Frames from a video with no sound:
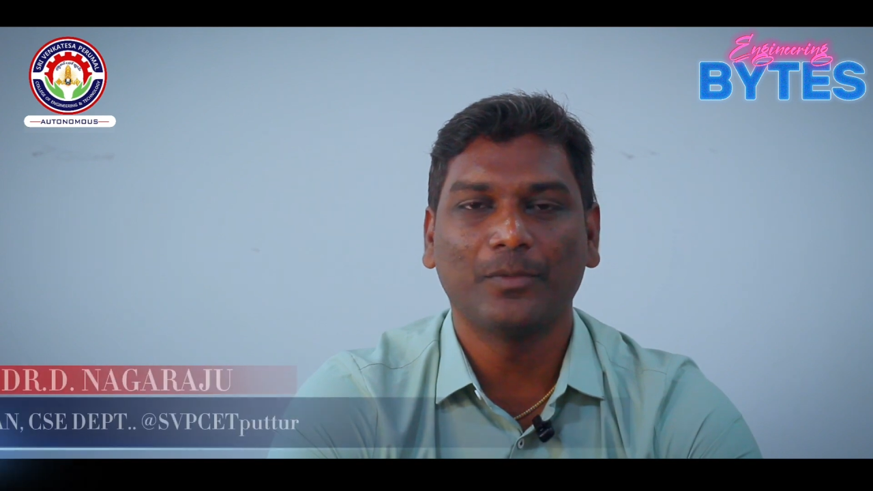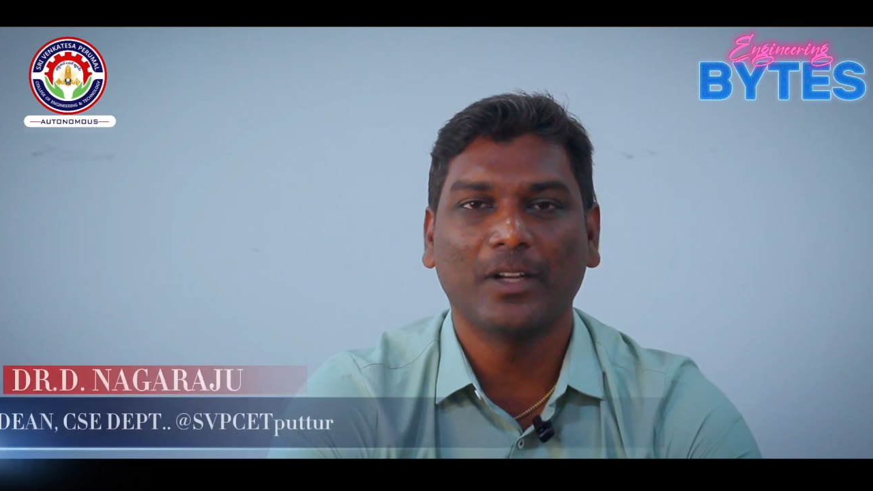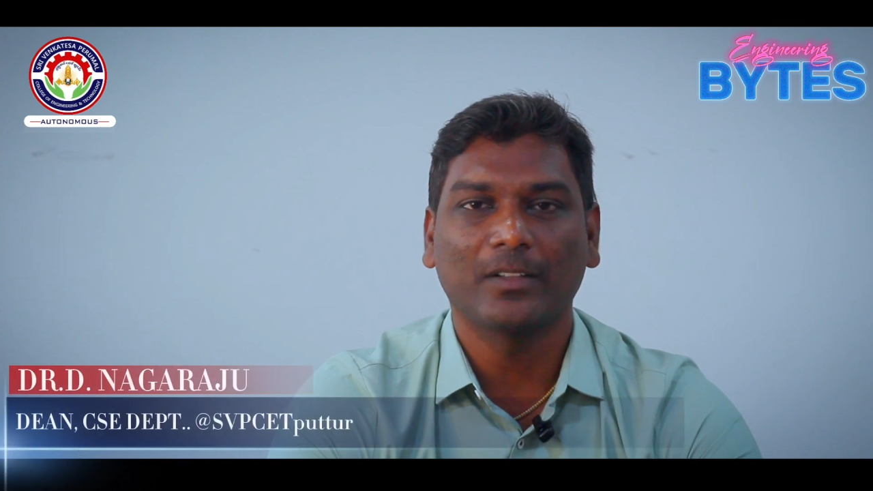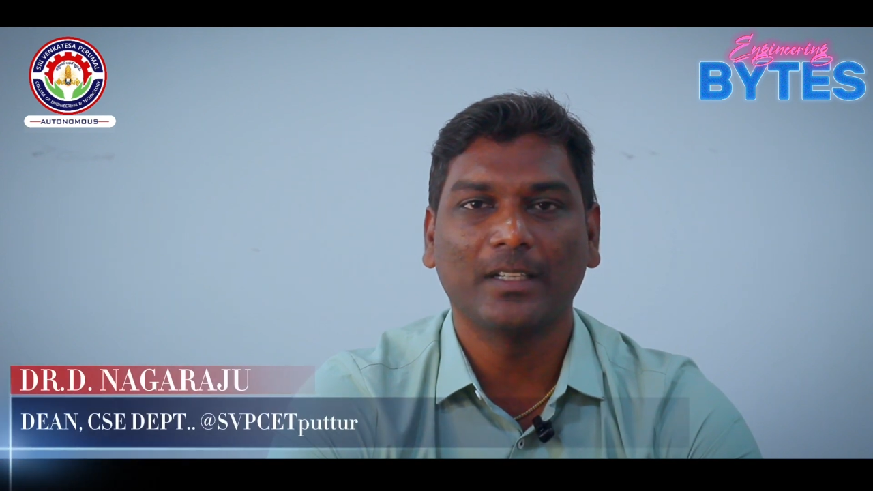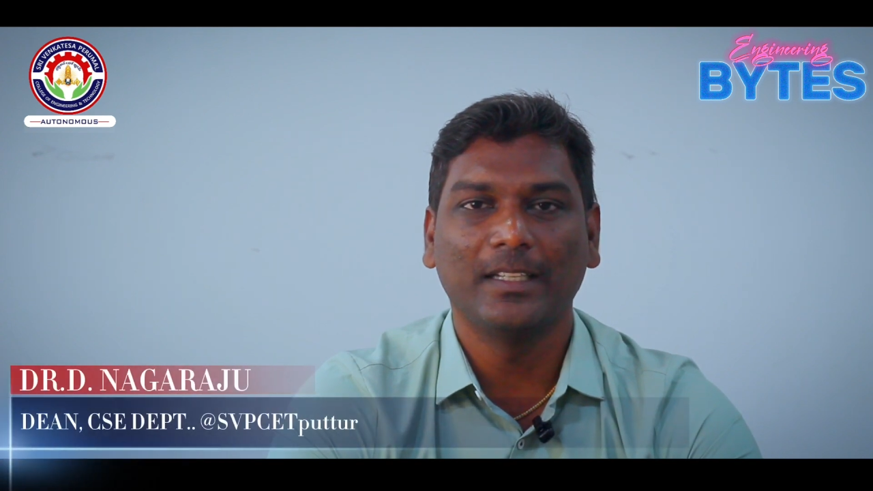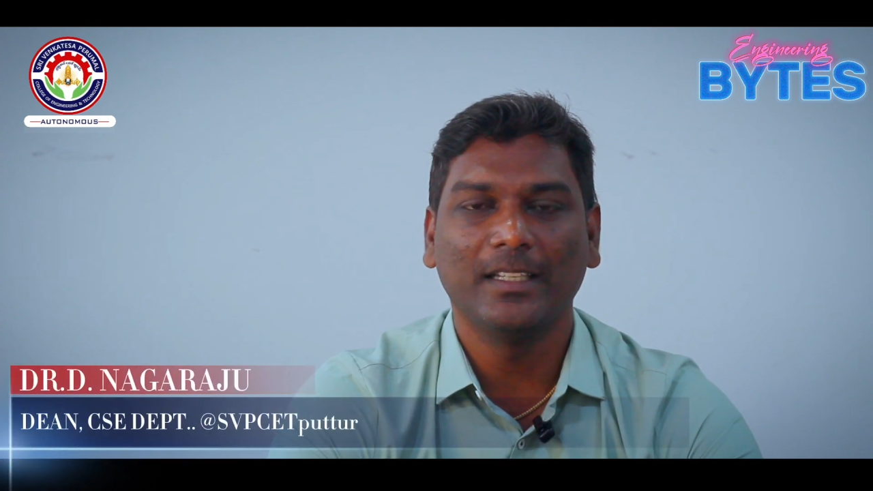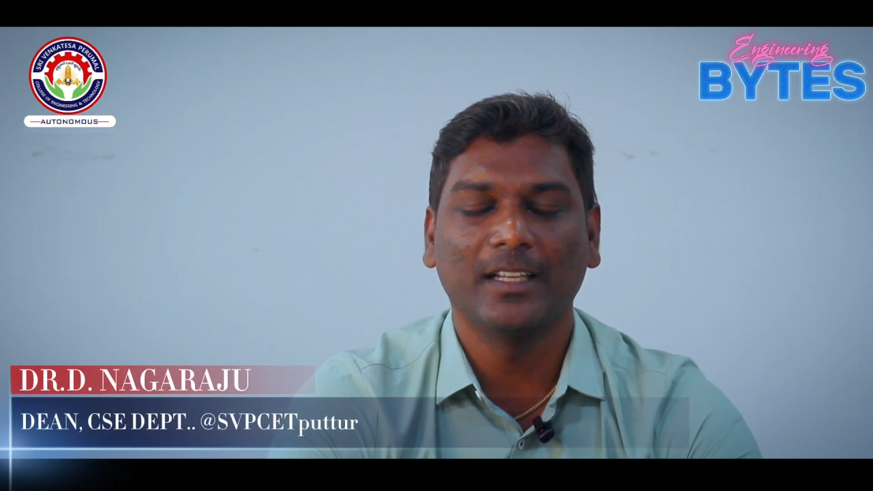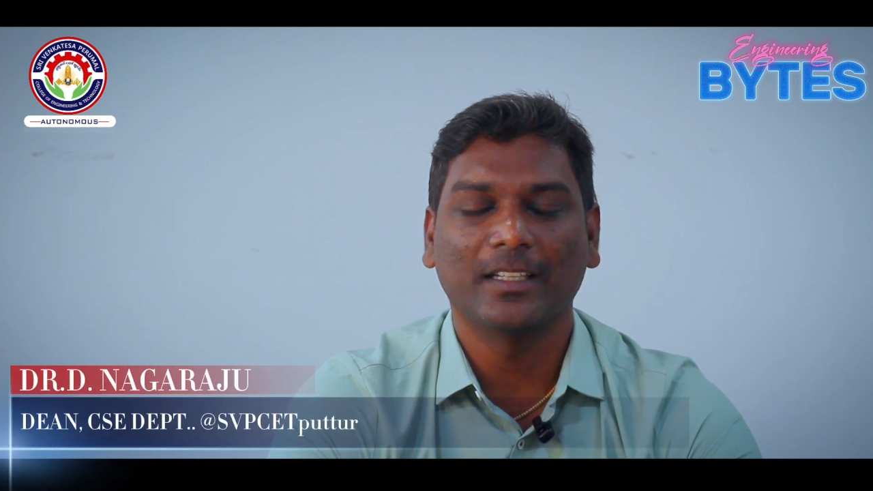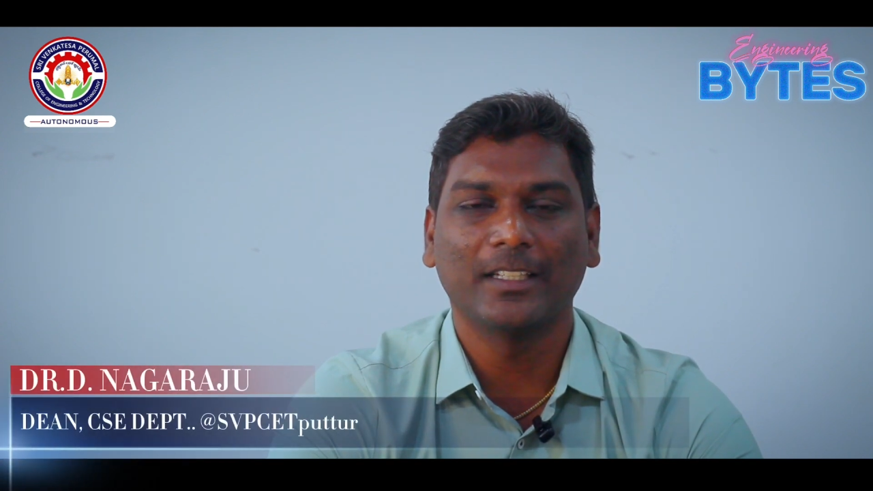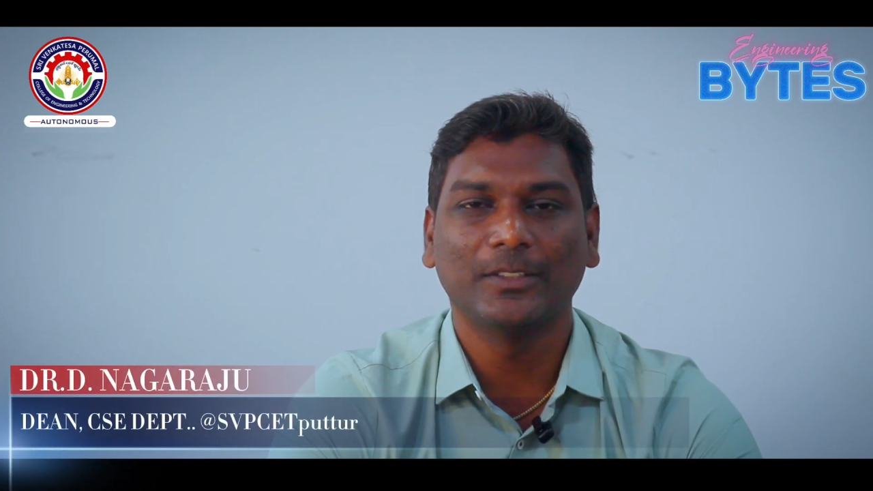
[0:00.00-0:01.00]
Dr.
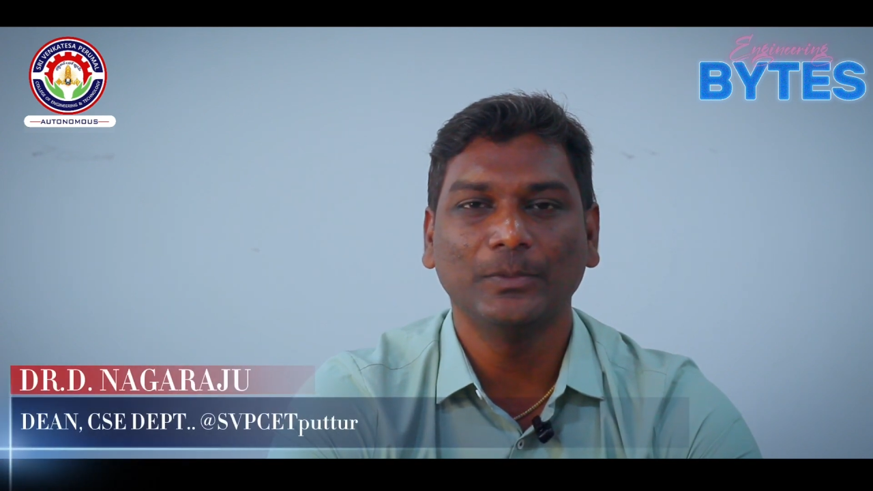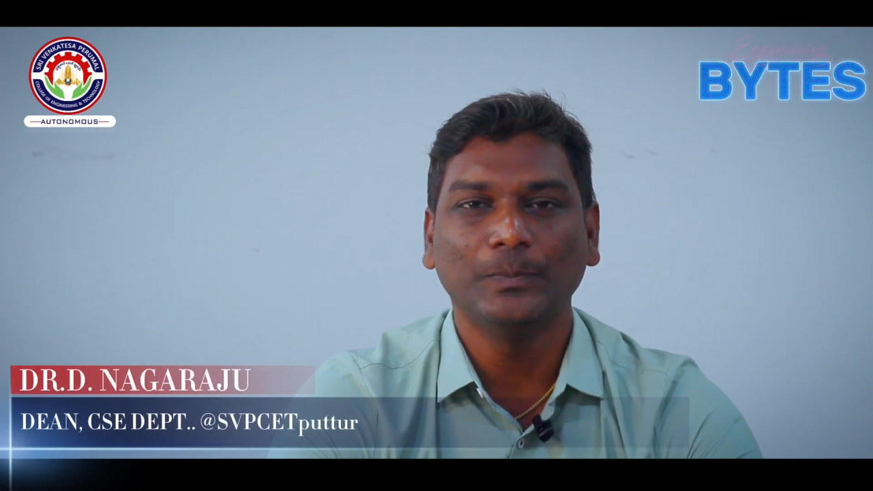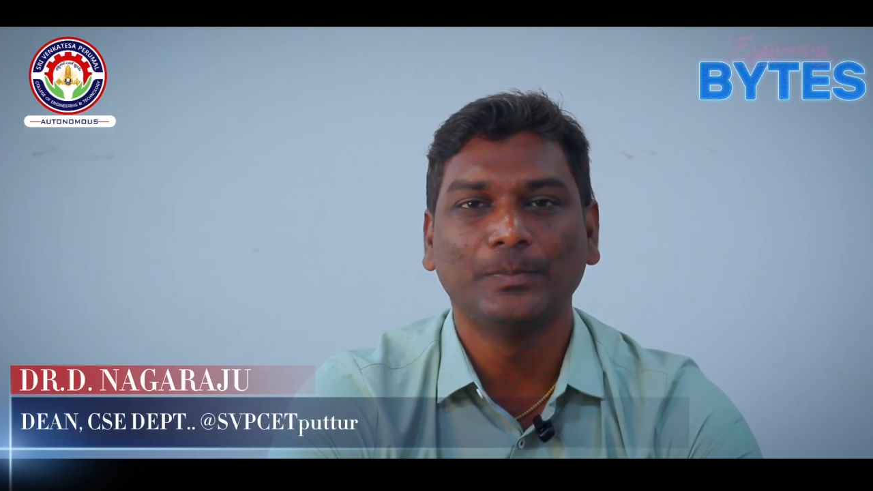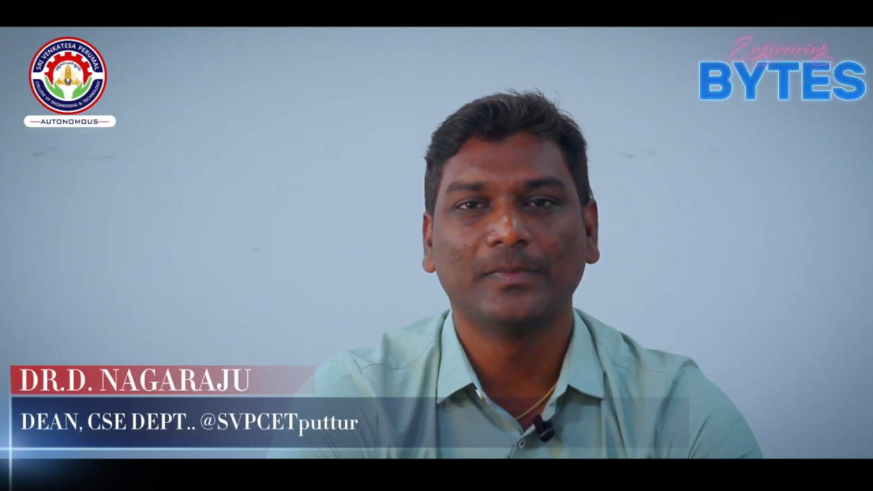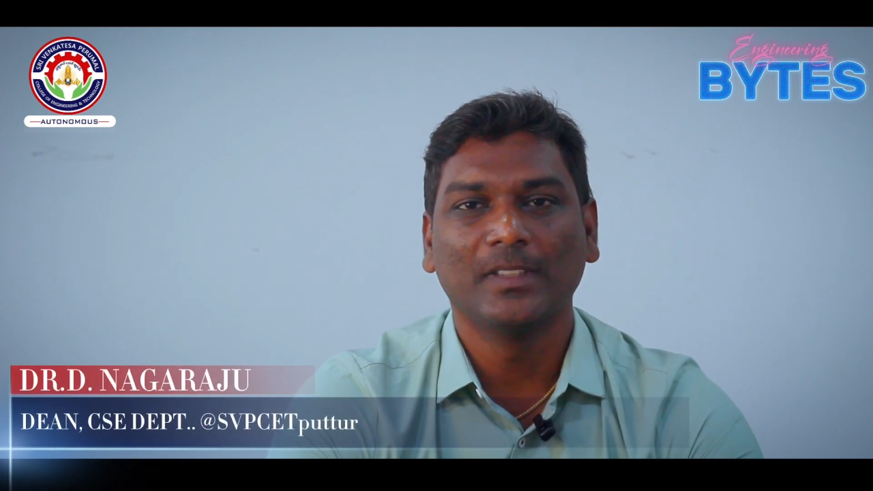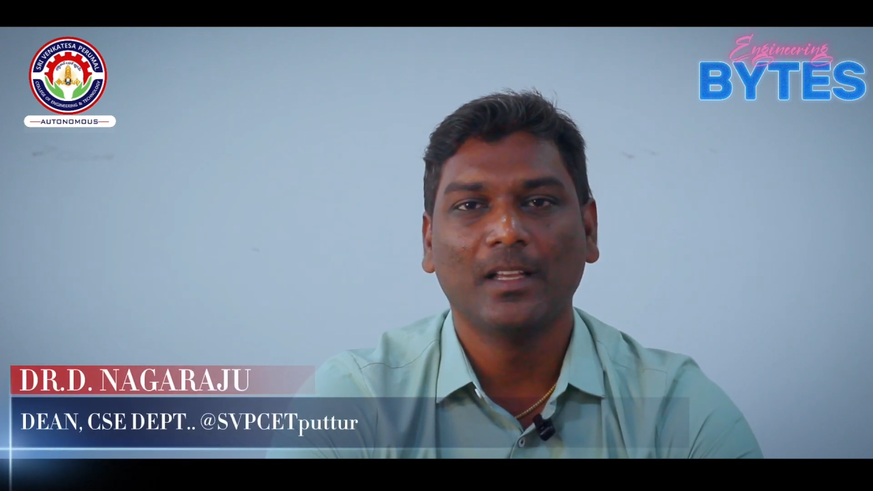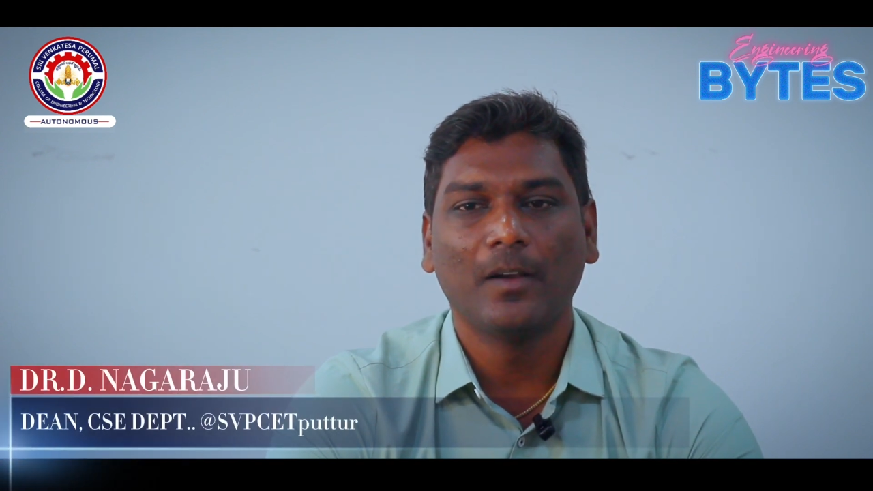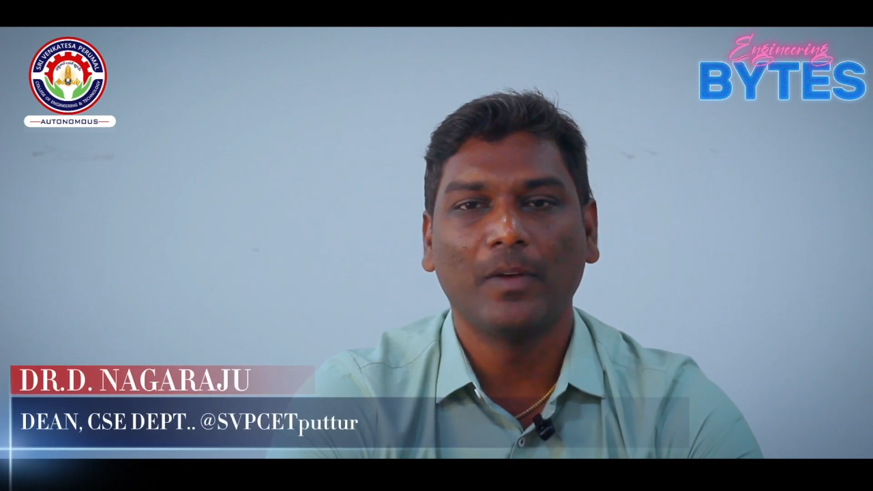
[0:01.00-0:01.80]
D.NAGARAJU.